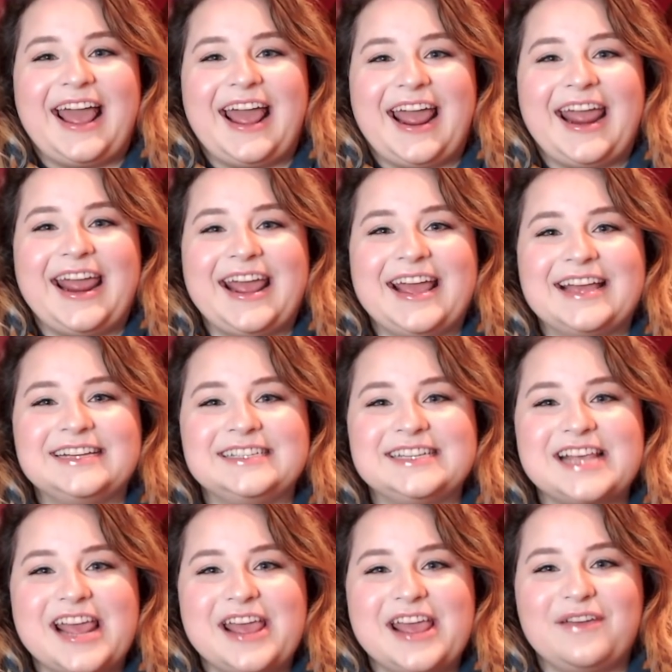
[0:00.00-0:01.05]
And
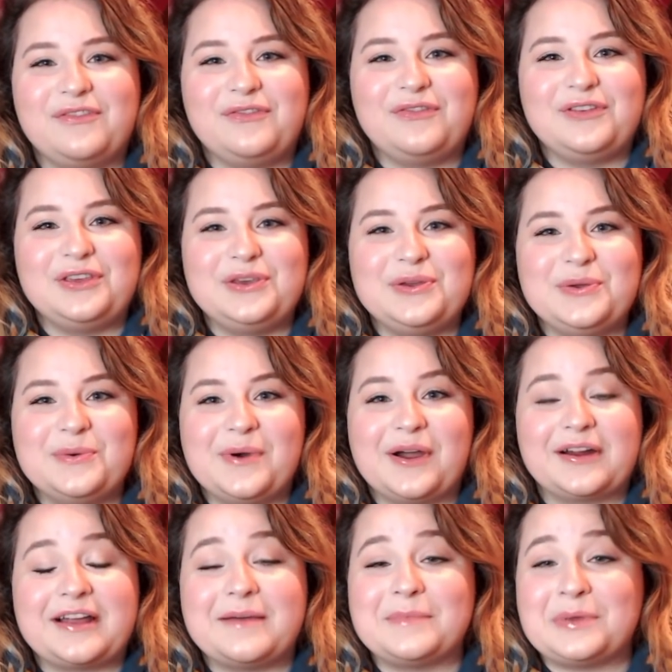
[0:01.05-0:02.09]
if you are
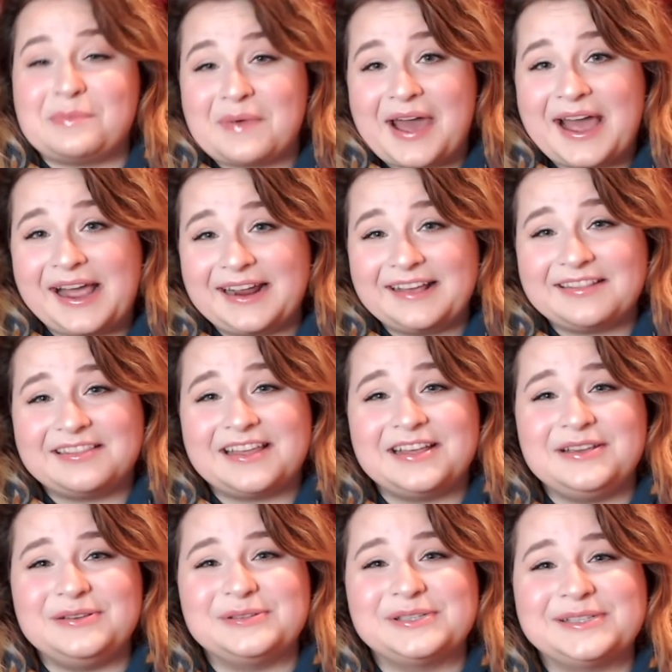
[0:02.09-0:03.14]
coming back, thank
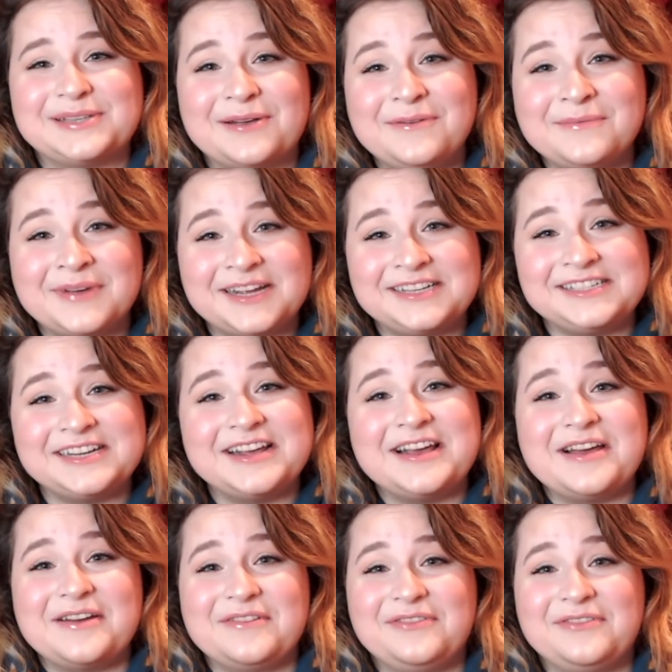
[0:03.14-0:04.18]
you so much
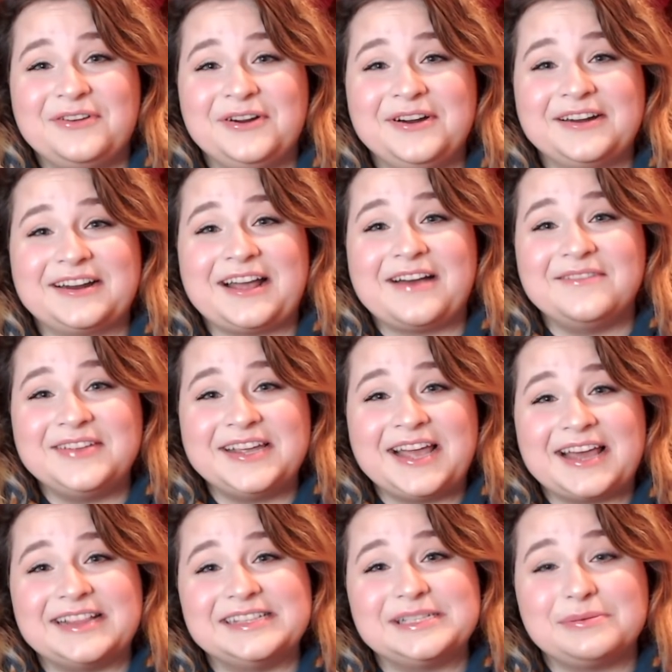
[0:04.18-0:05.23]
for coming
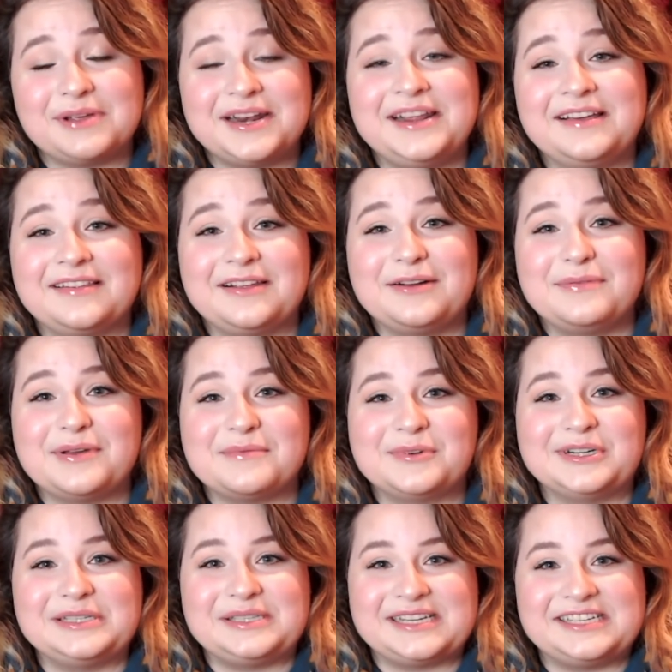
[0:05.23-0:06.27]
and spending a little bit more
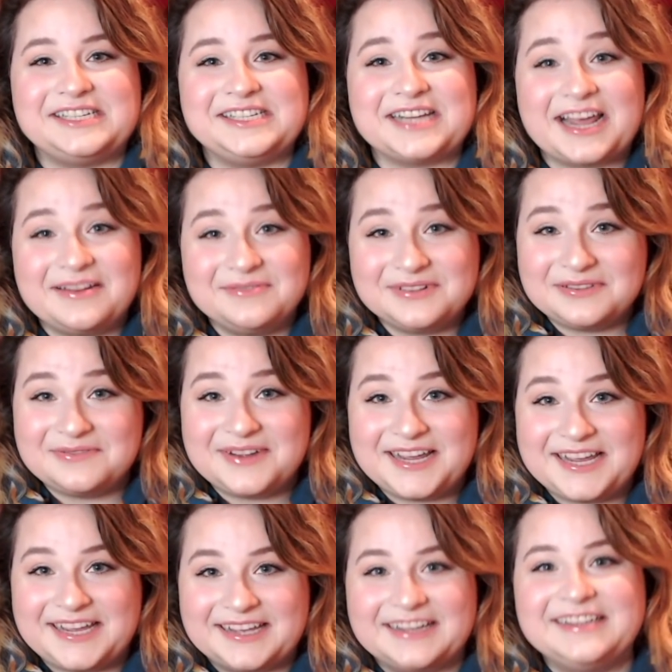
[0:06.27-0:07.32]
stitchy time with
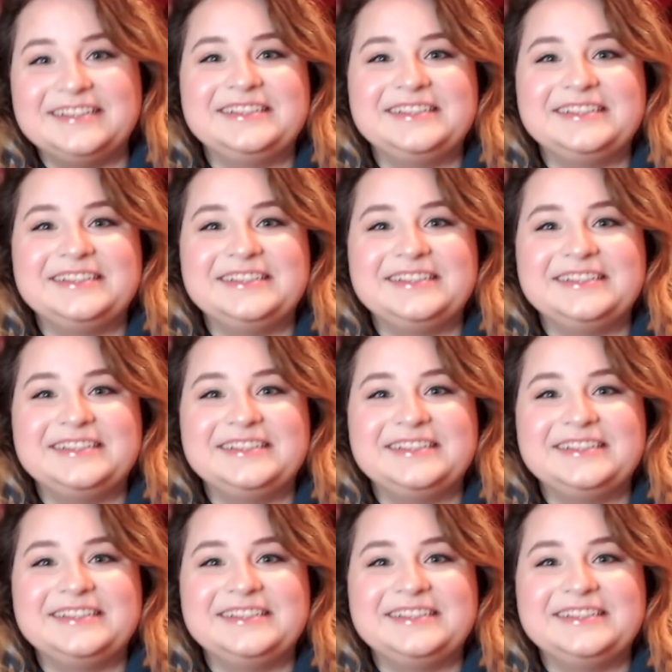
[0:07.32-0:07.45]
me.